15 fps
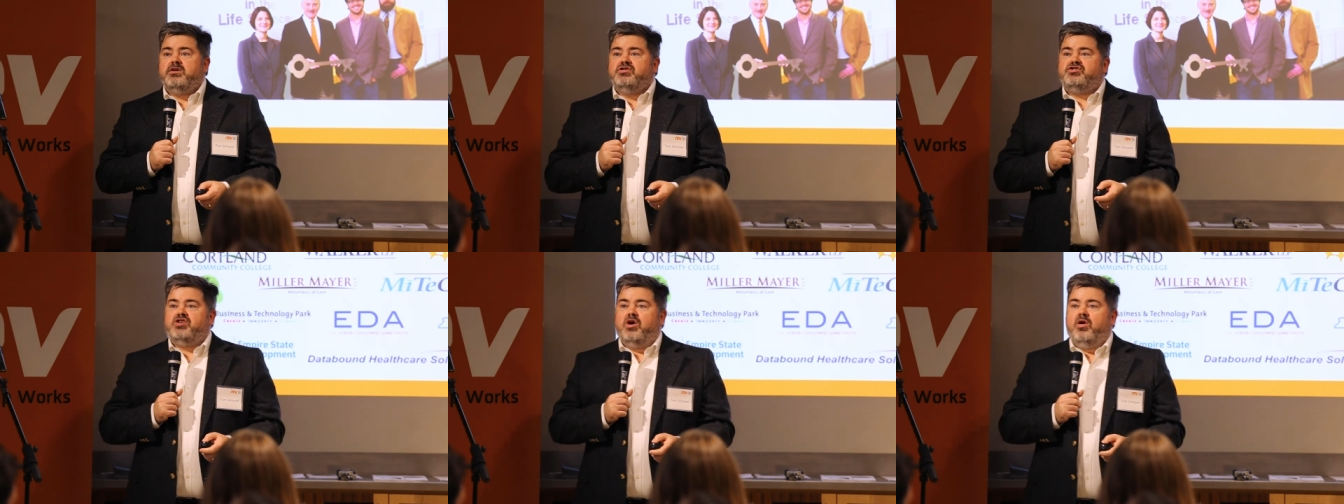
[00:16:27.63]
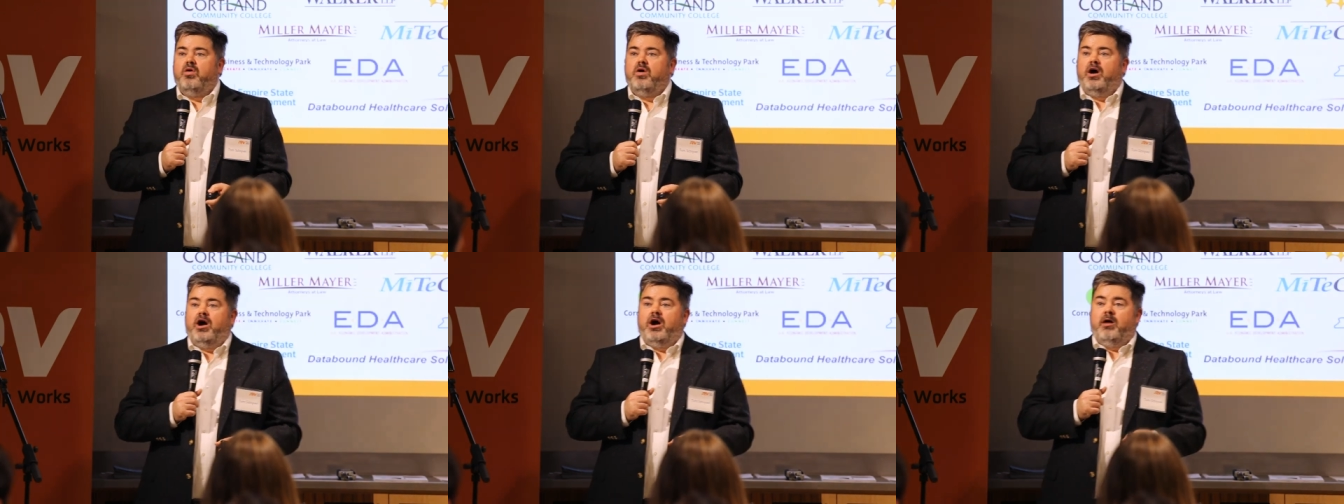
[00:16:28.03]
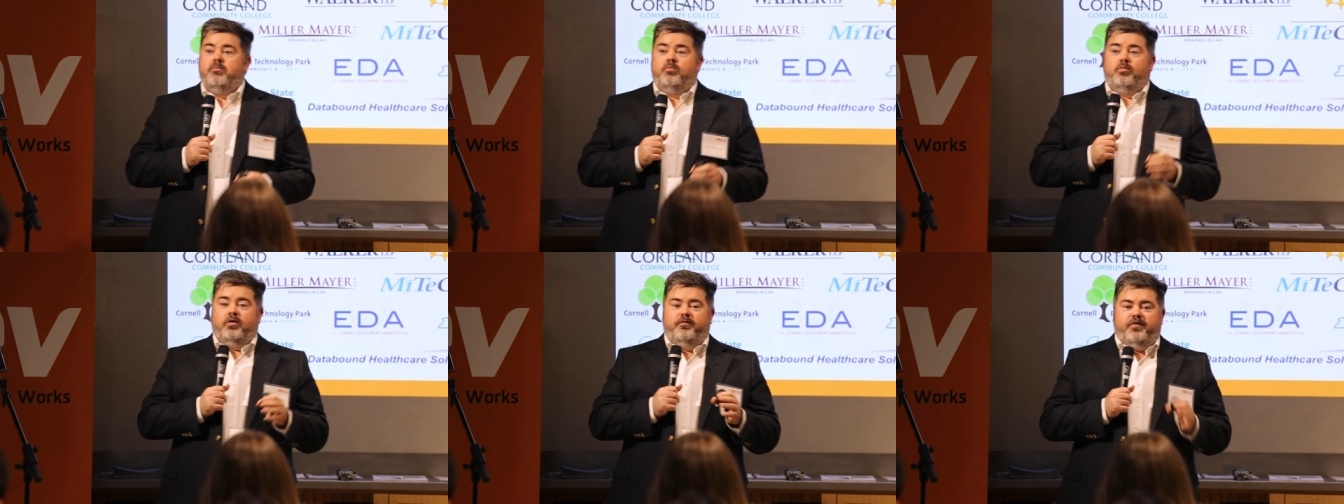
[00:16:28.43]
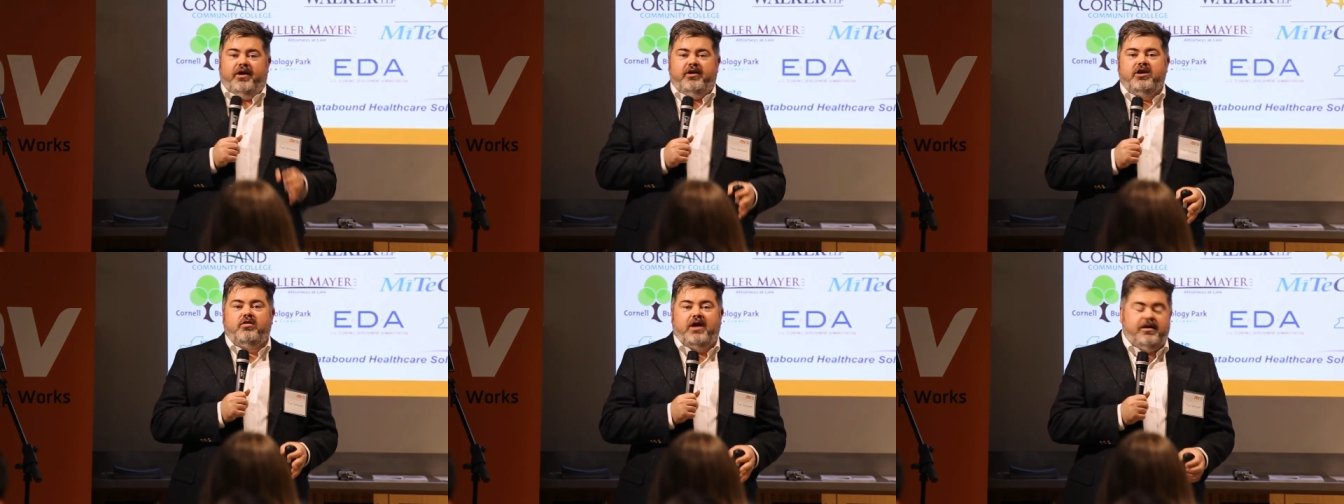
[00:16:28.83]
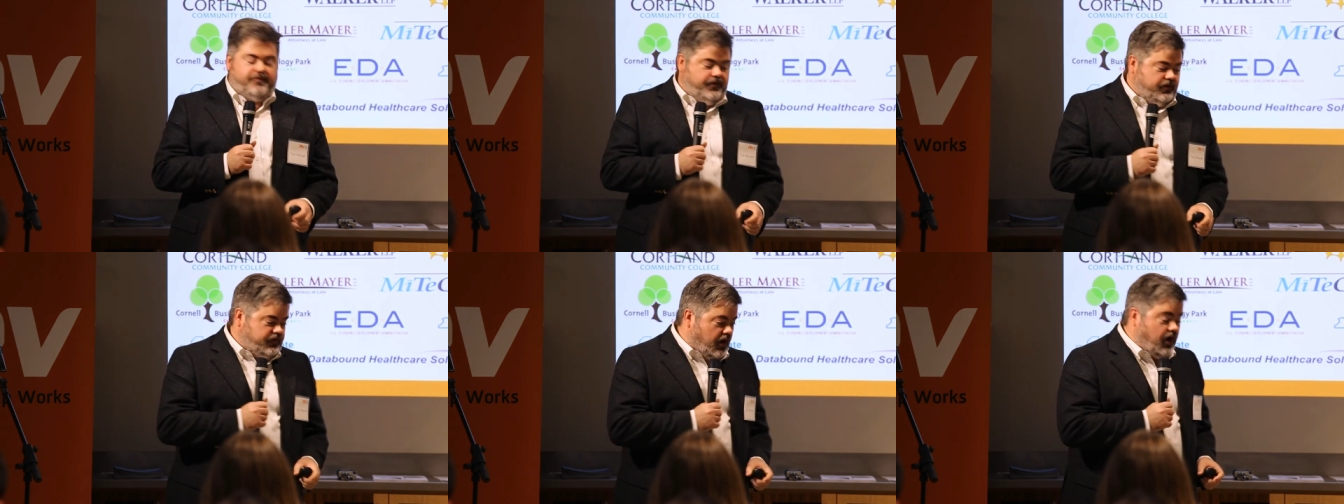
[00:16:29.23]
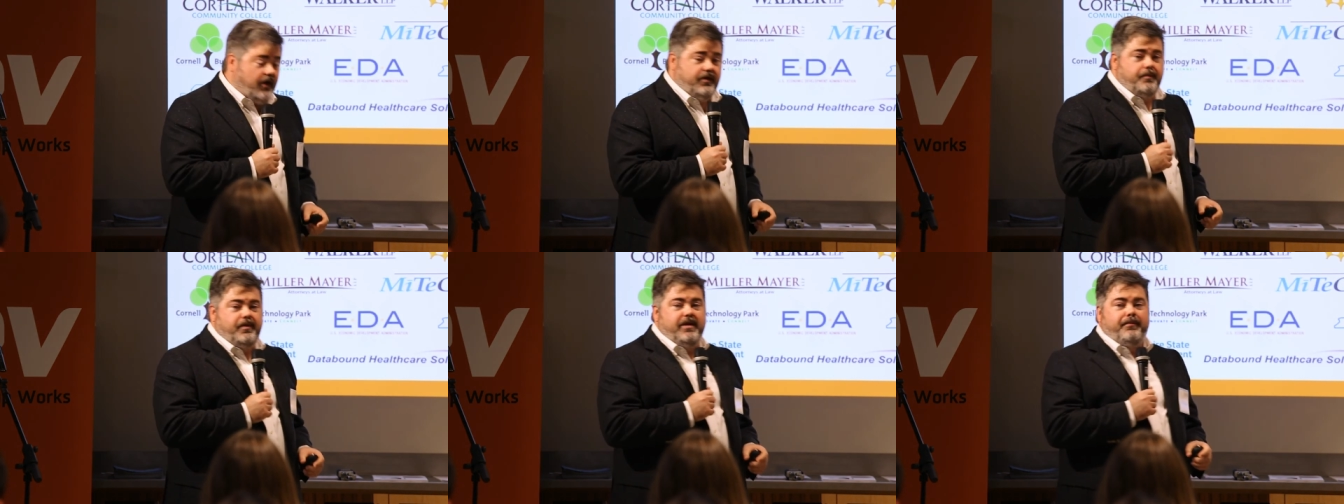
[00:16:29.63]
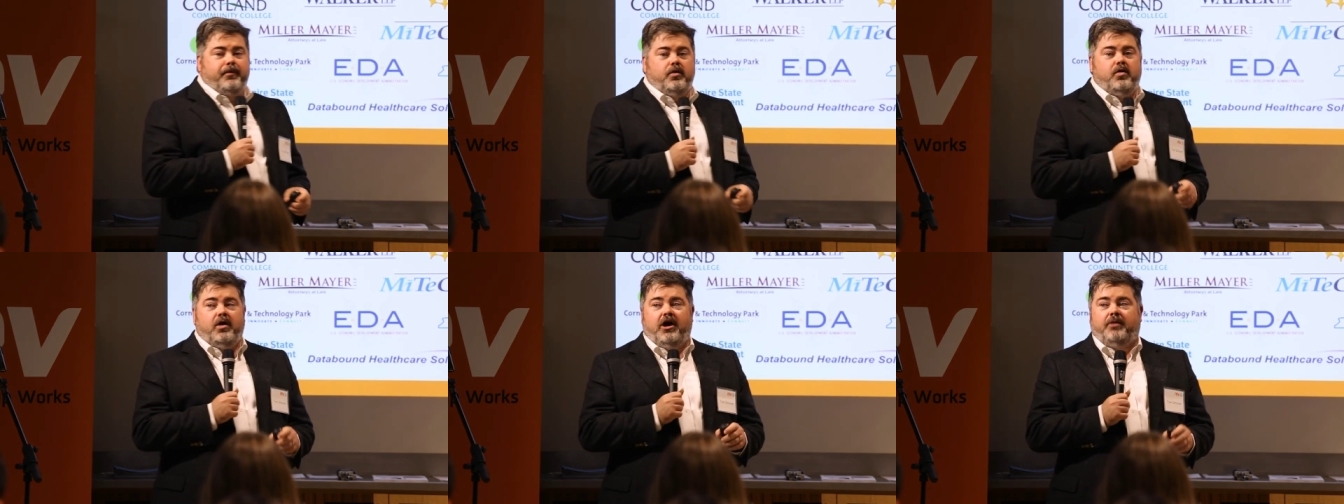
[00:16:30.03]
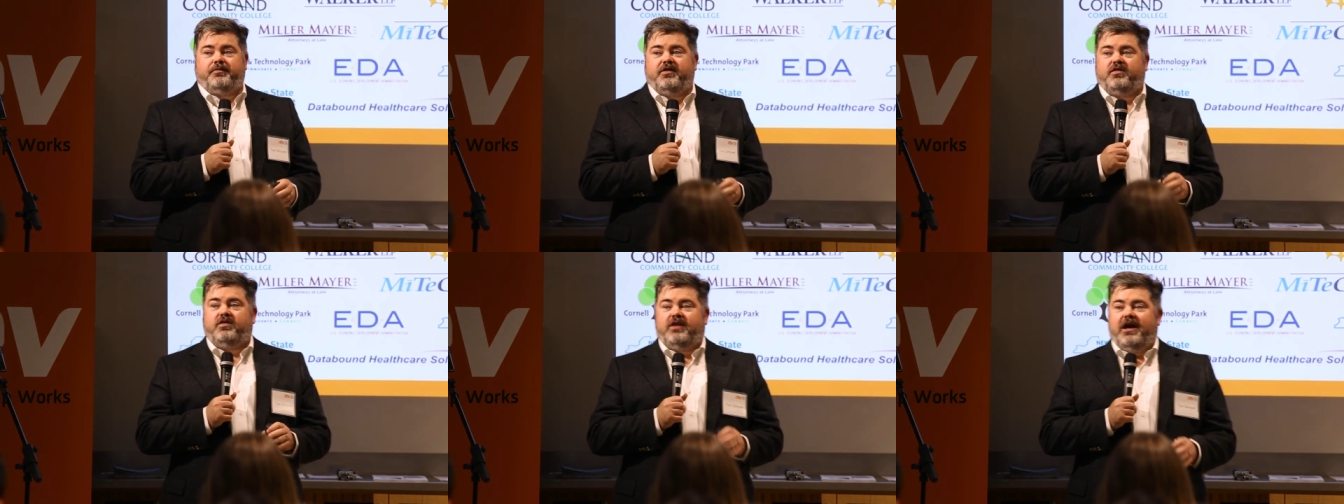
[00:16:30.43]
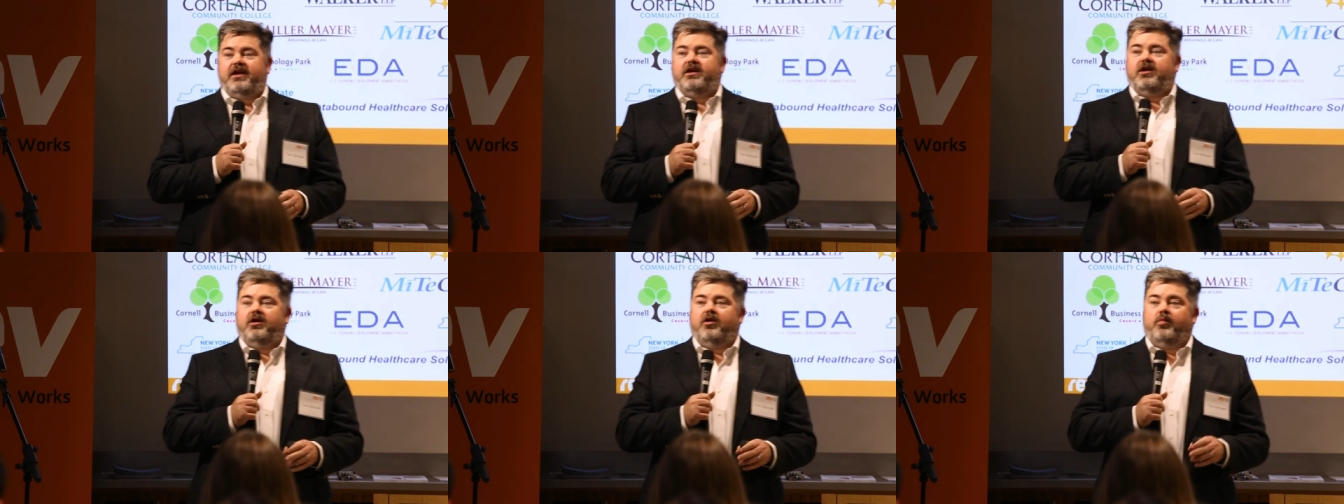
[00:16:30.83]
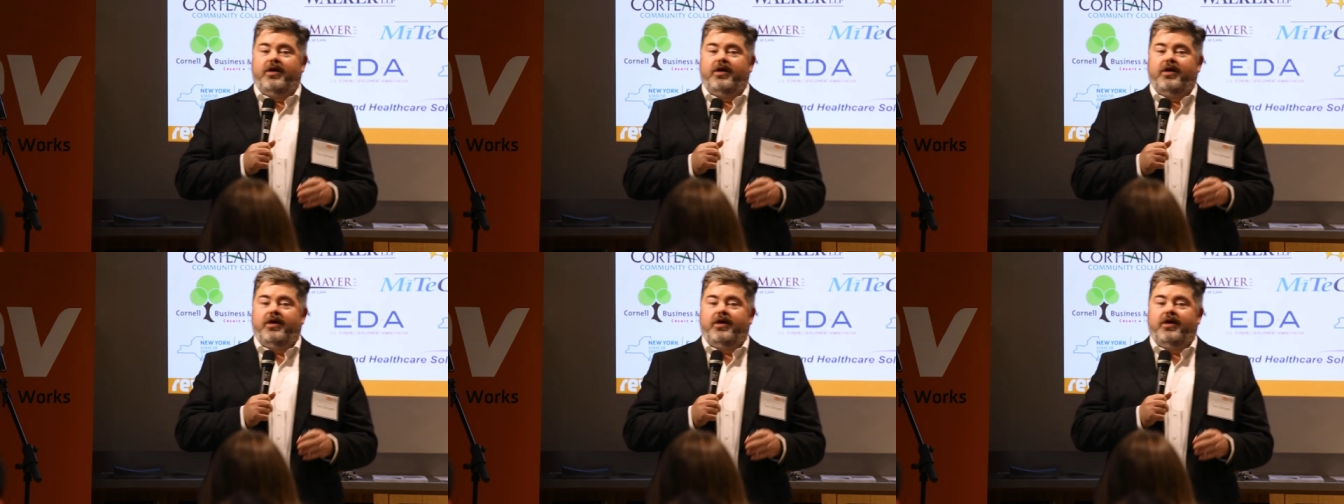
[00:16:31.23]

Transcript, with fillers: So um, we're very grateful to all the people who helped us get here.